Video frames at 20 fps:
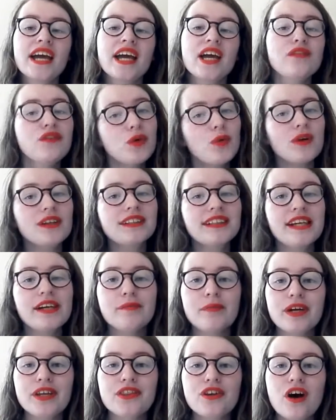If you want to hear
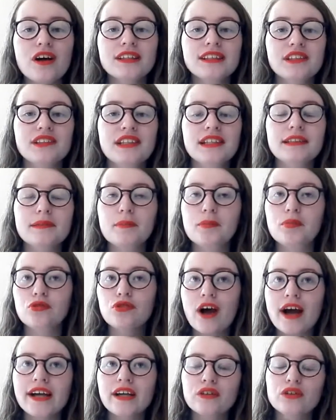my thoughts on this
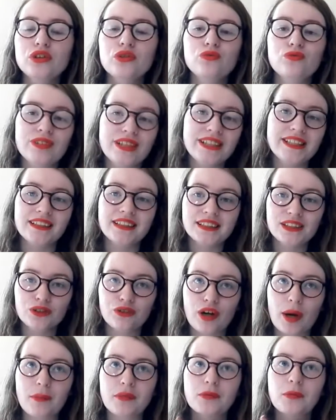prior to reading the
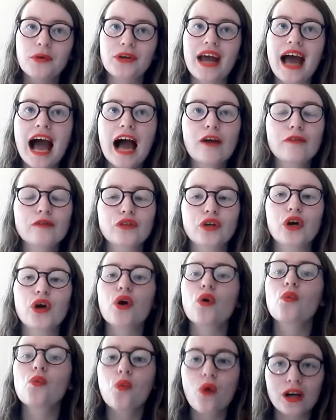script, but
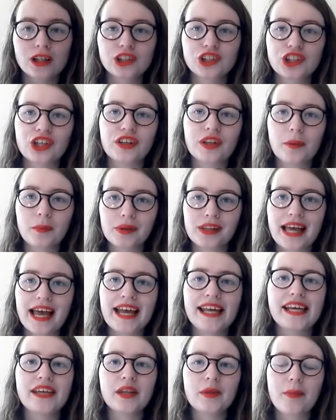after watching the
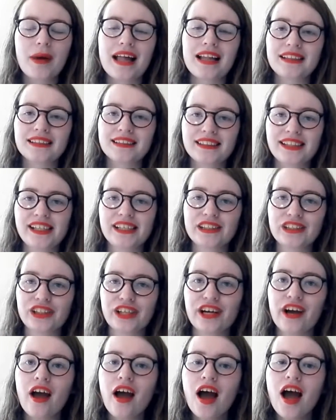play in the Palace
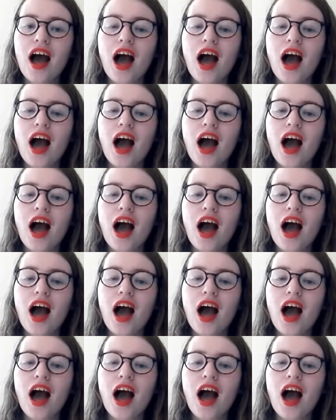Theatre,